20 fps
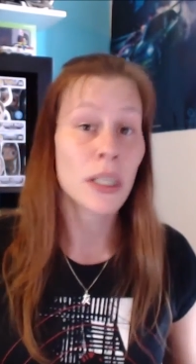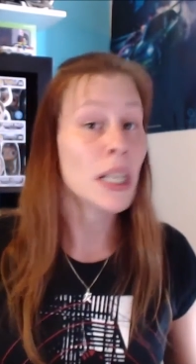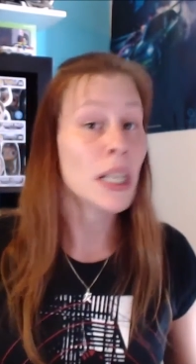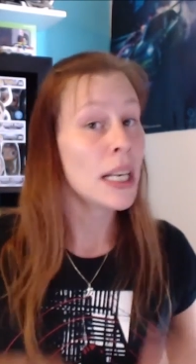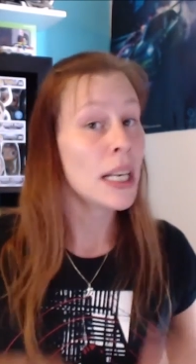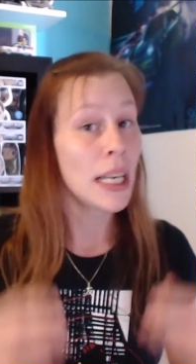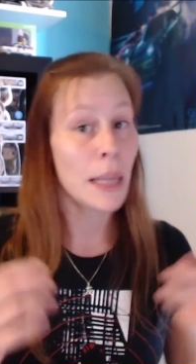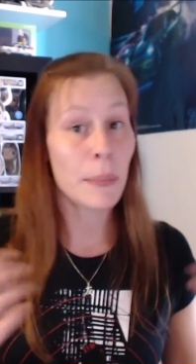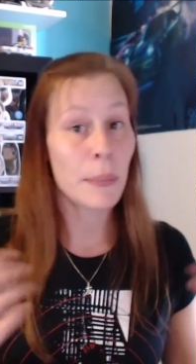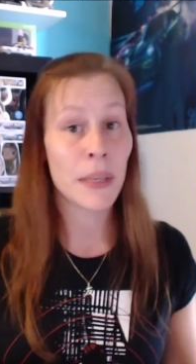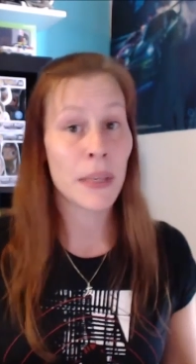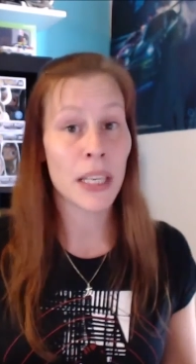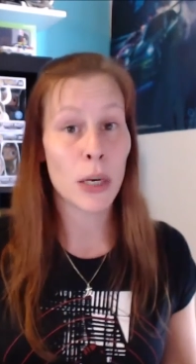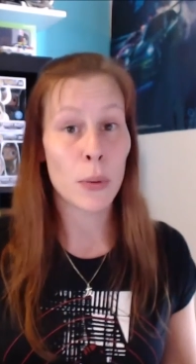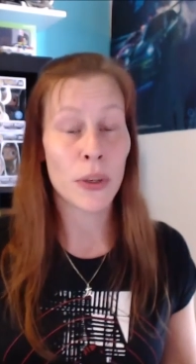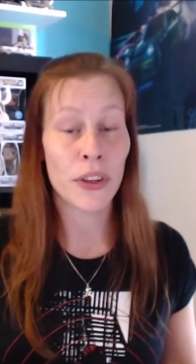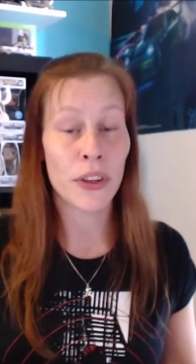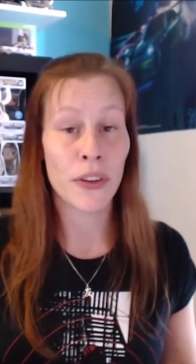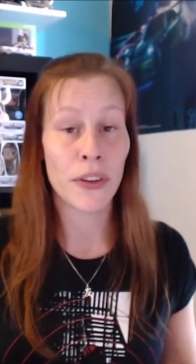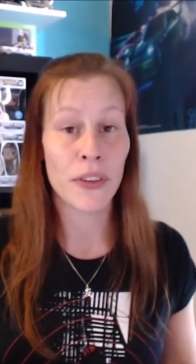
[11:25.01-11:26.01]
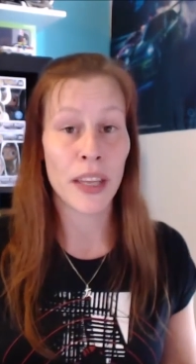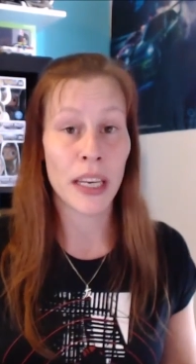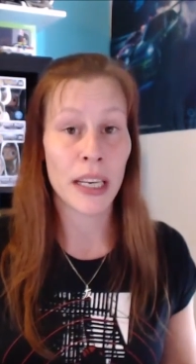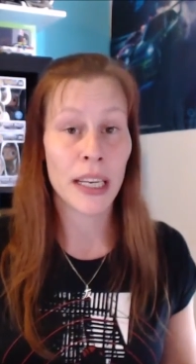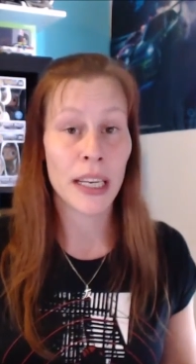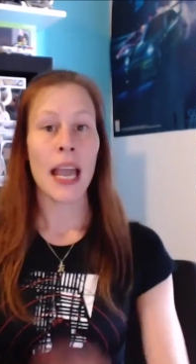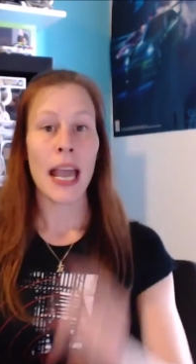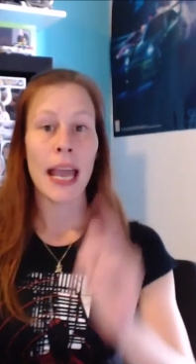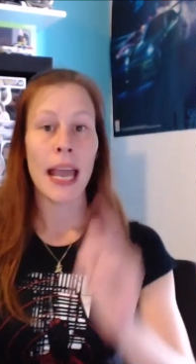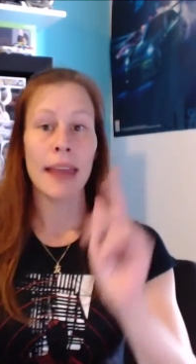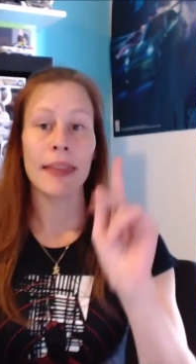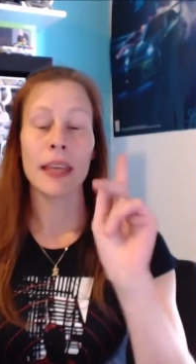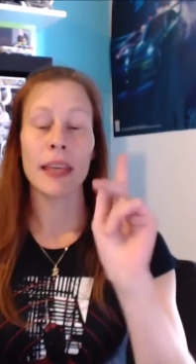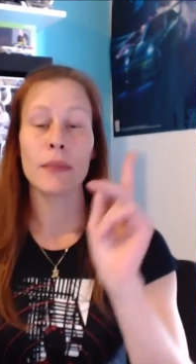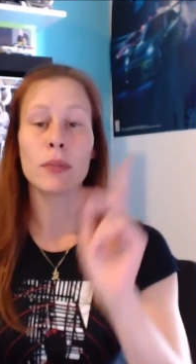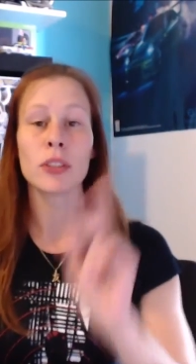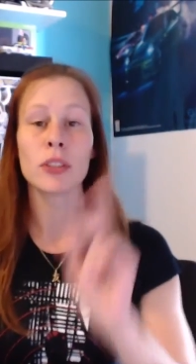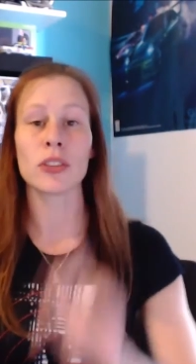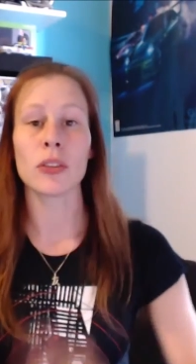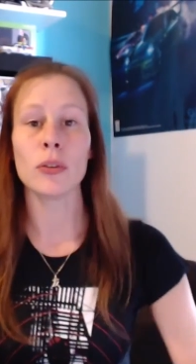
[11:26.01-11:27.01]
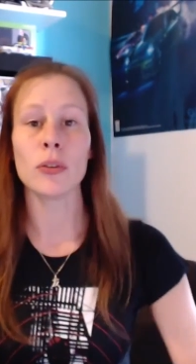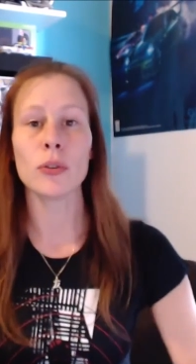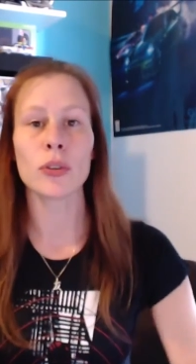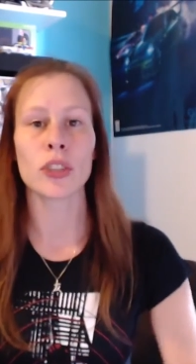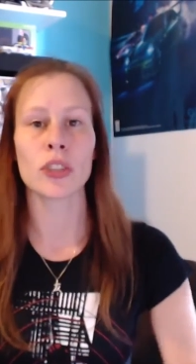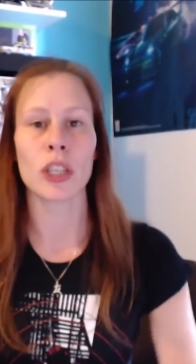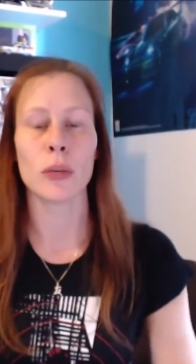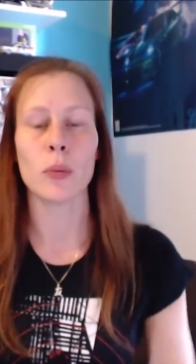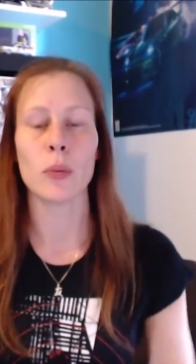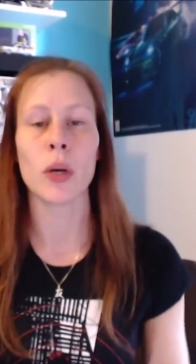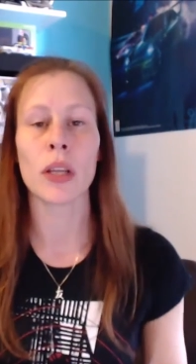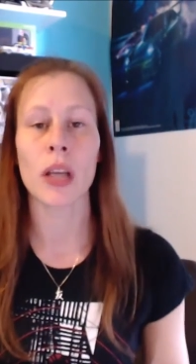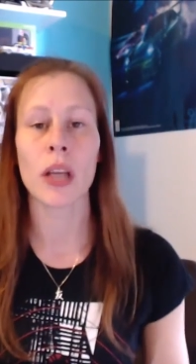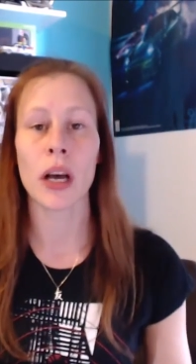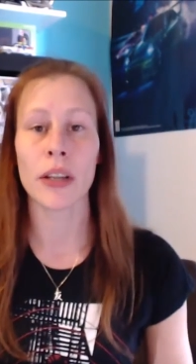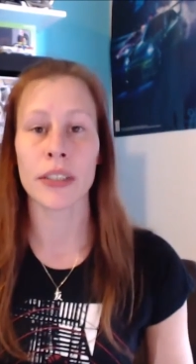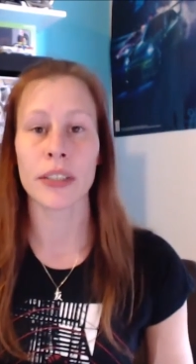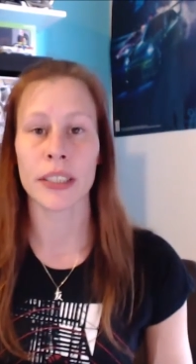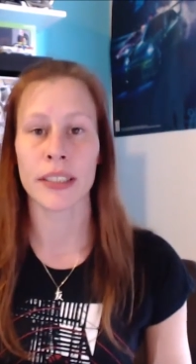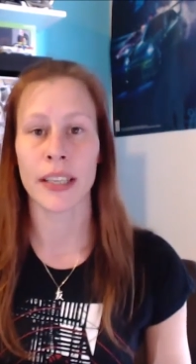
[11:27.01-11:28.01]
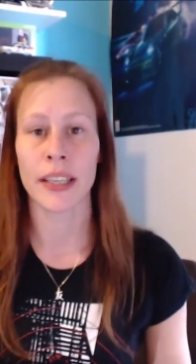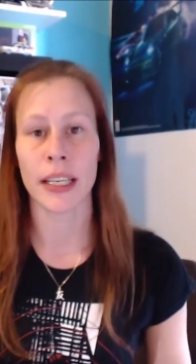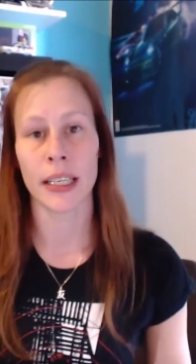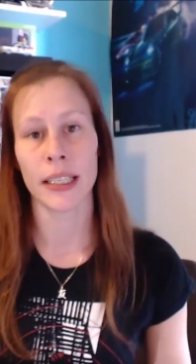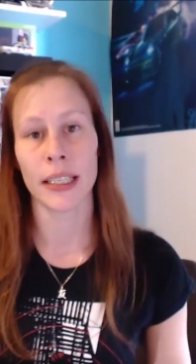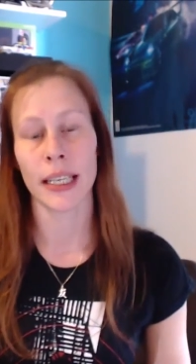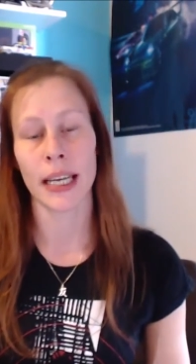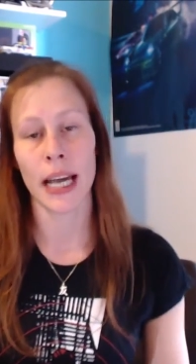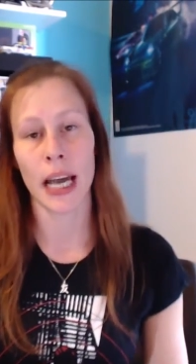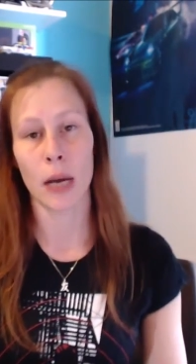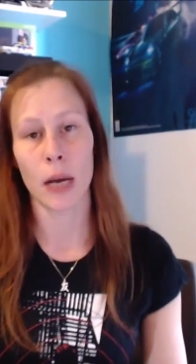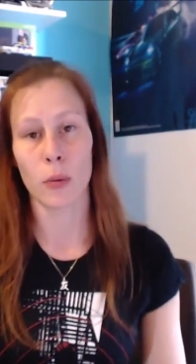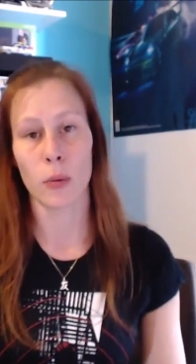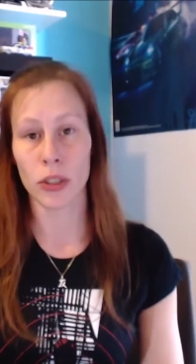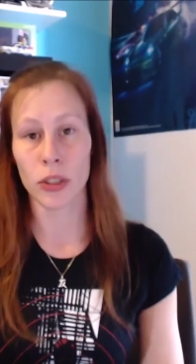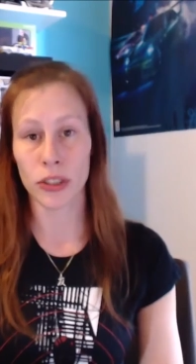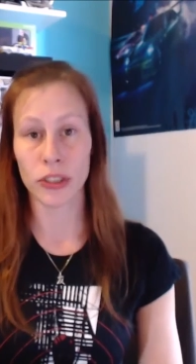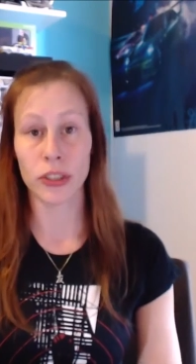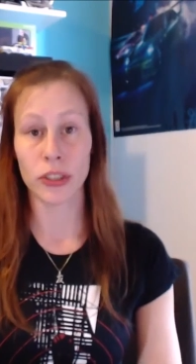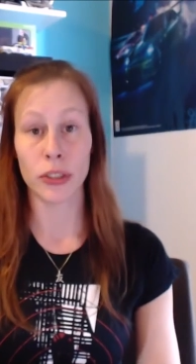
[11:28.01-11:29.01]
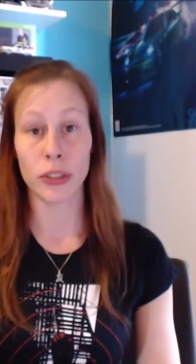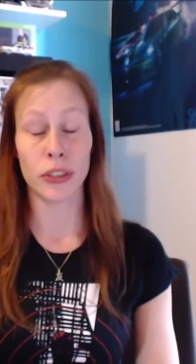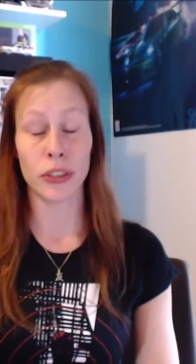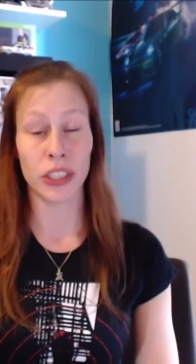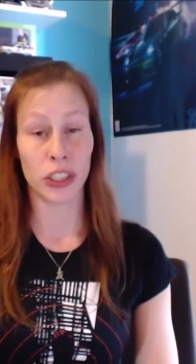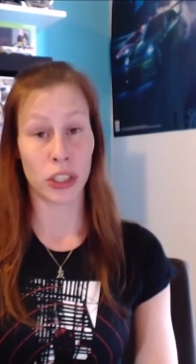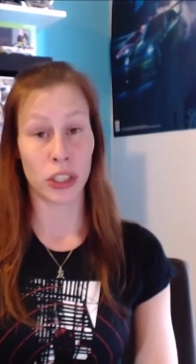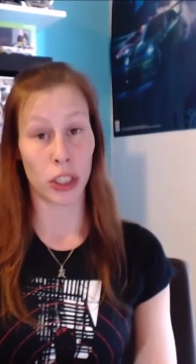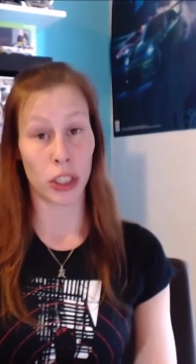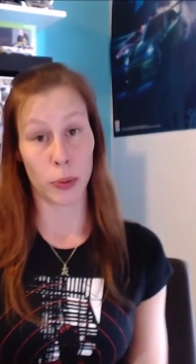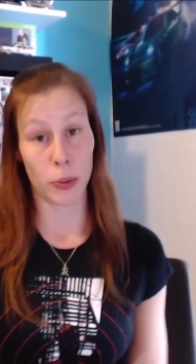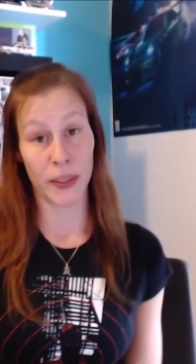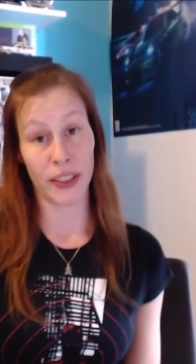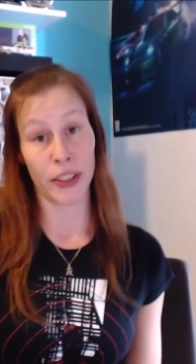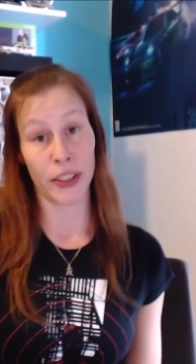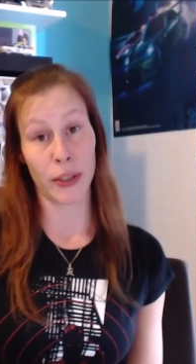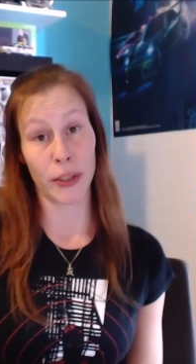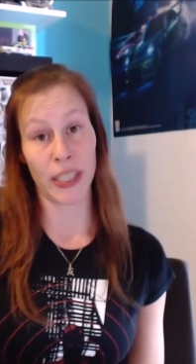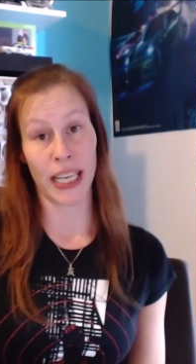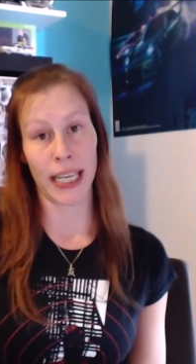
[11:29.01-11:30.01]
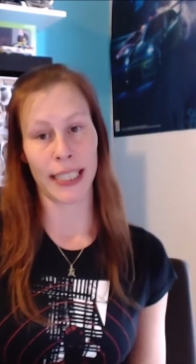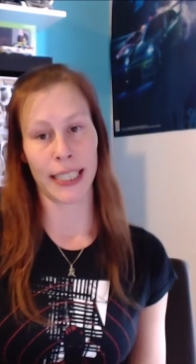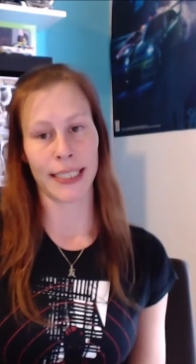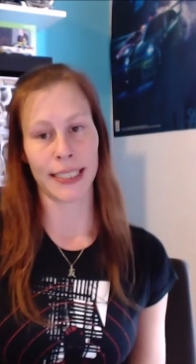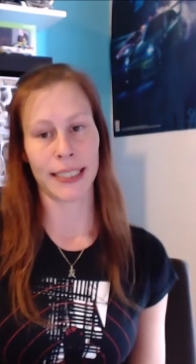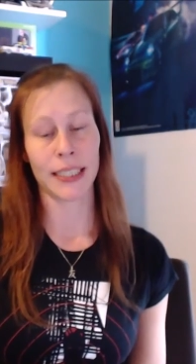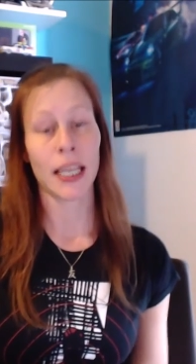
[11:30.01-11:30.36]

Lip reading: Let me know what you think. And there was also one other thing that I wanted to discuss with you guys.